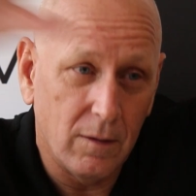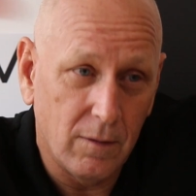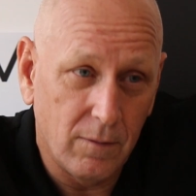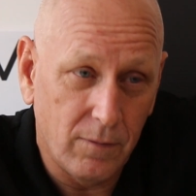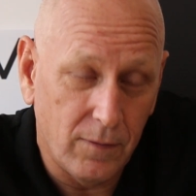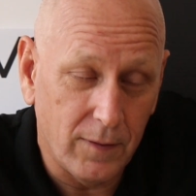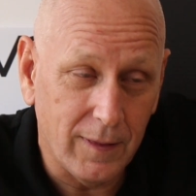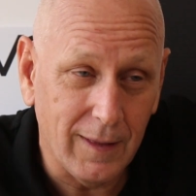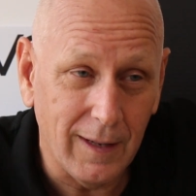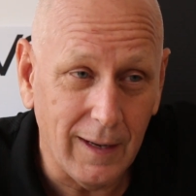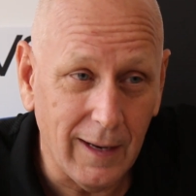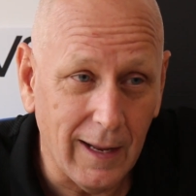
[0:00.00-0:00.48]

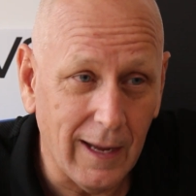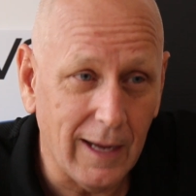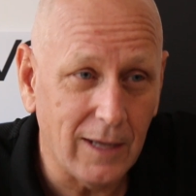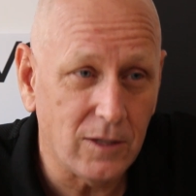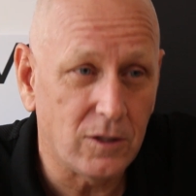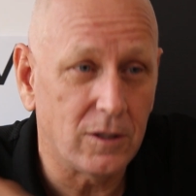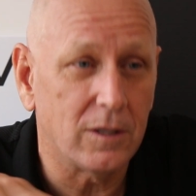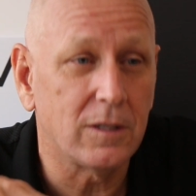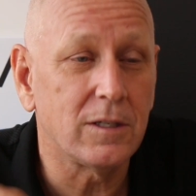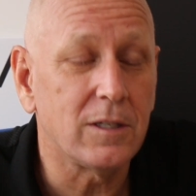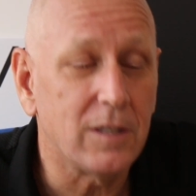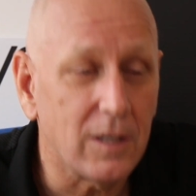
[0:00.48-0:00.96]
of the
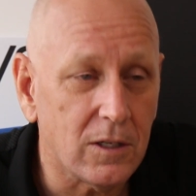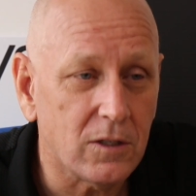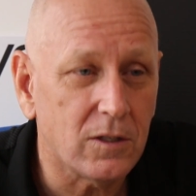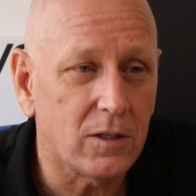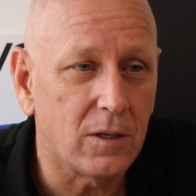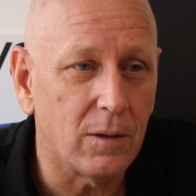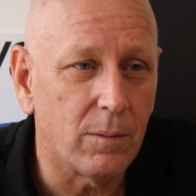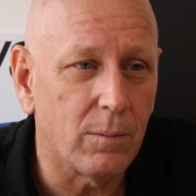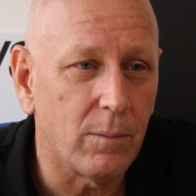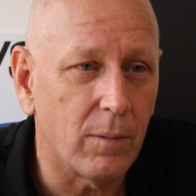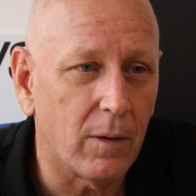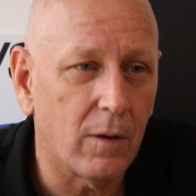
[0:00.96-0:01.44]
larger
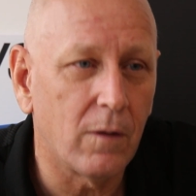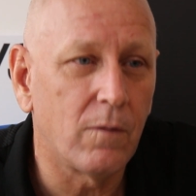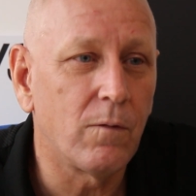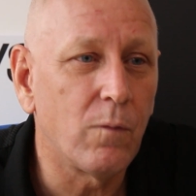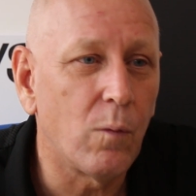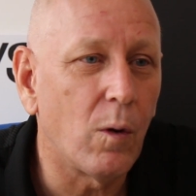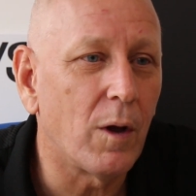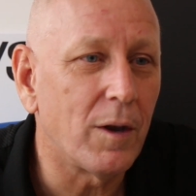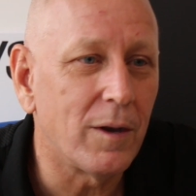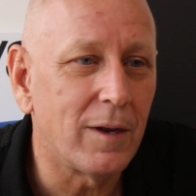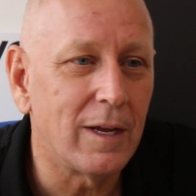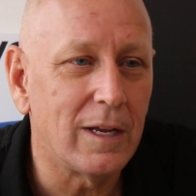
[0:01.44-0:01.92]
system
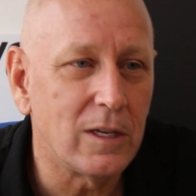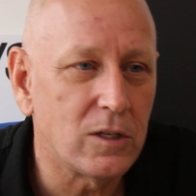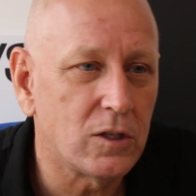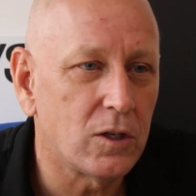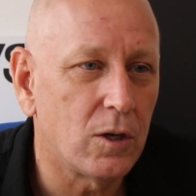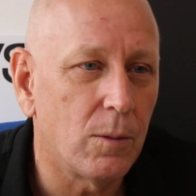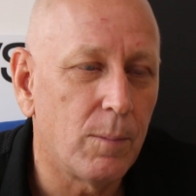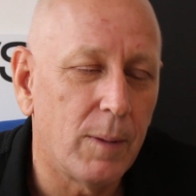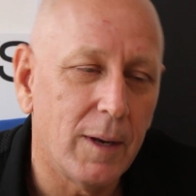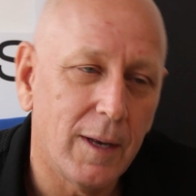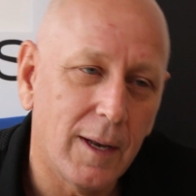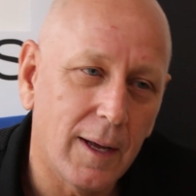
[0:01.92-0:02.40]
of what needs
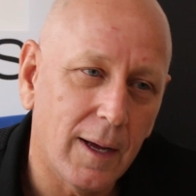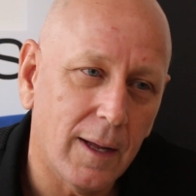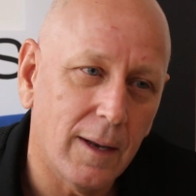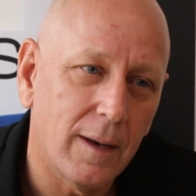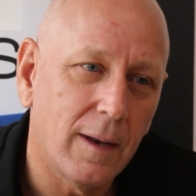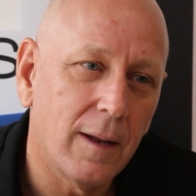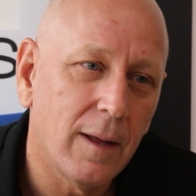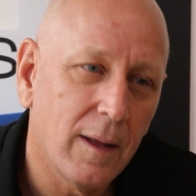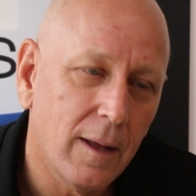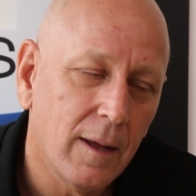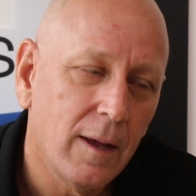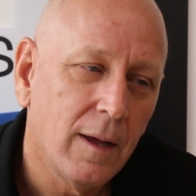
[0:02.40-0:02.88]
to be
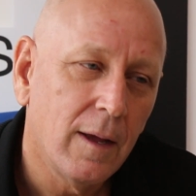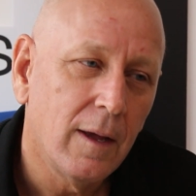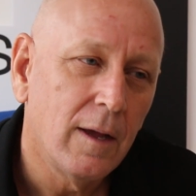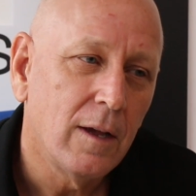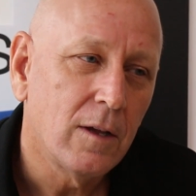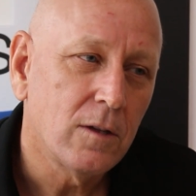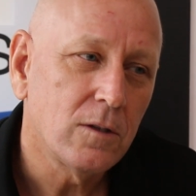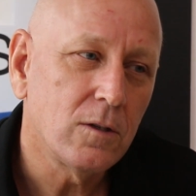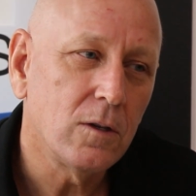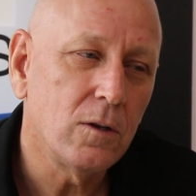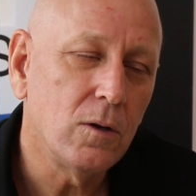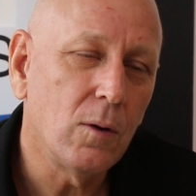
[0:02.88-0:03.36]
done.
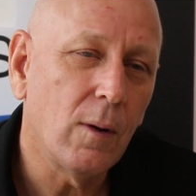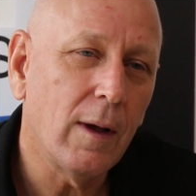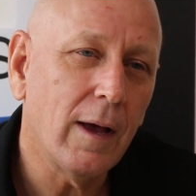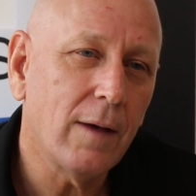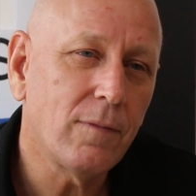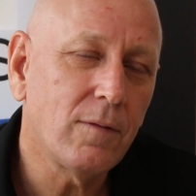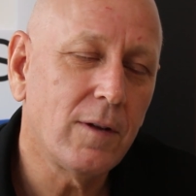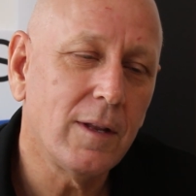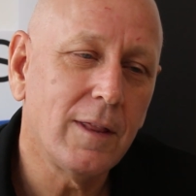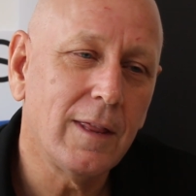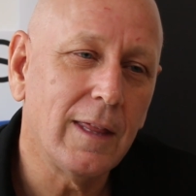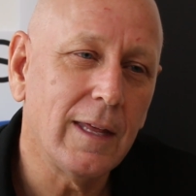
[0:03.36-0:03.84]
So you
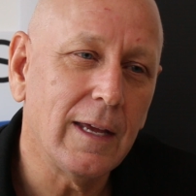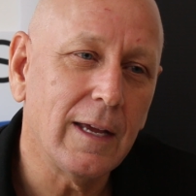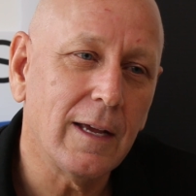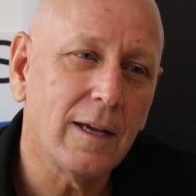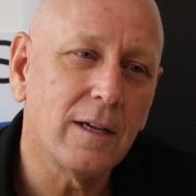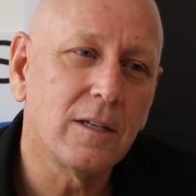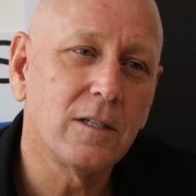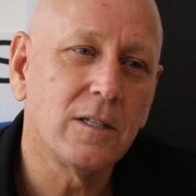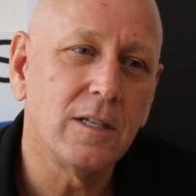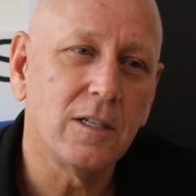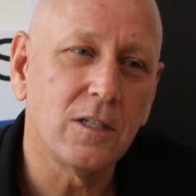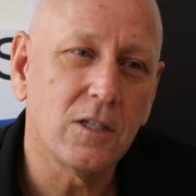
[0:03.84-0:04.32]
have to
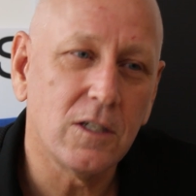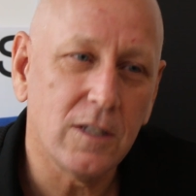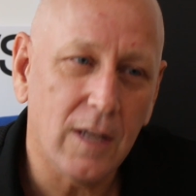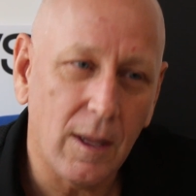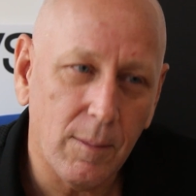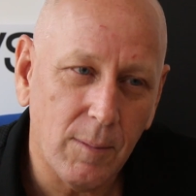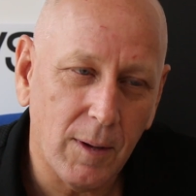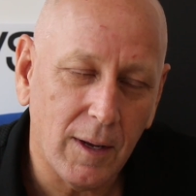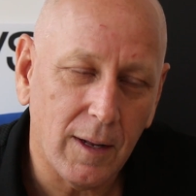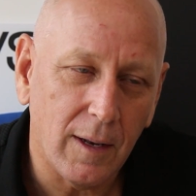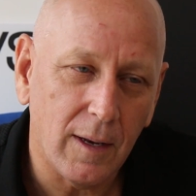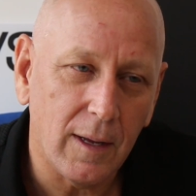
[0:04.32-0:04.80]
think
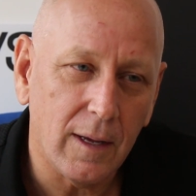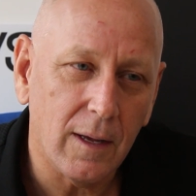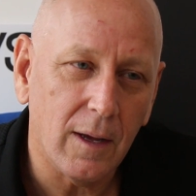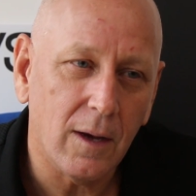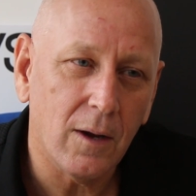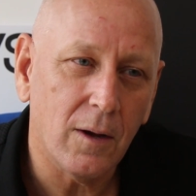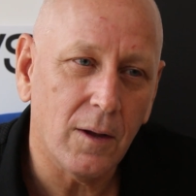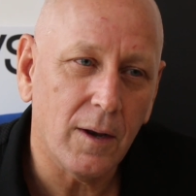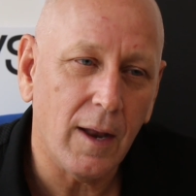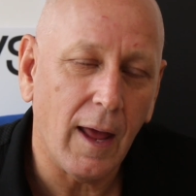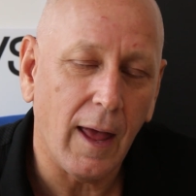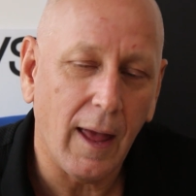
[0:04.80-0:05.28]

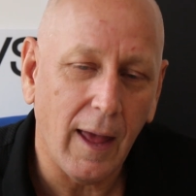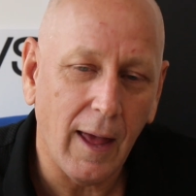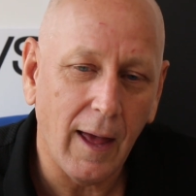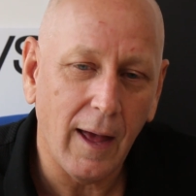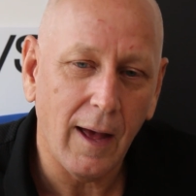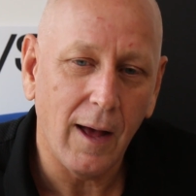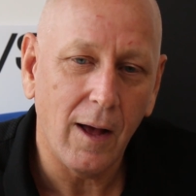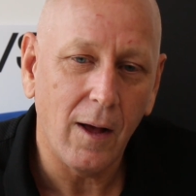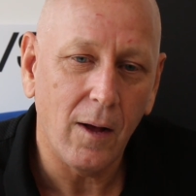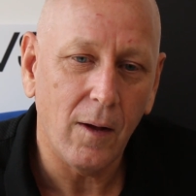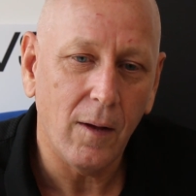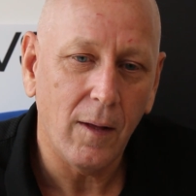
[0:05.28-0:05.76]
systemically on
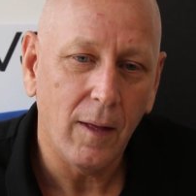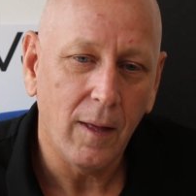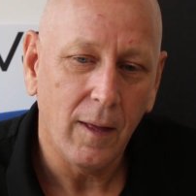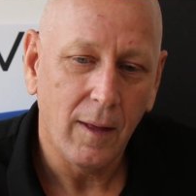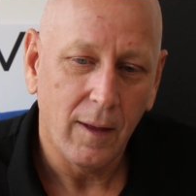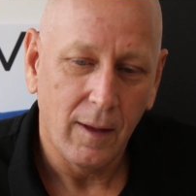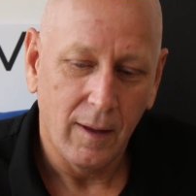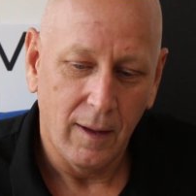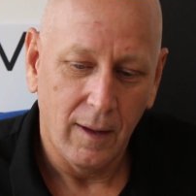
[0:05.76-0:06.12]
how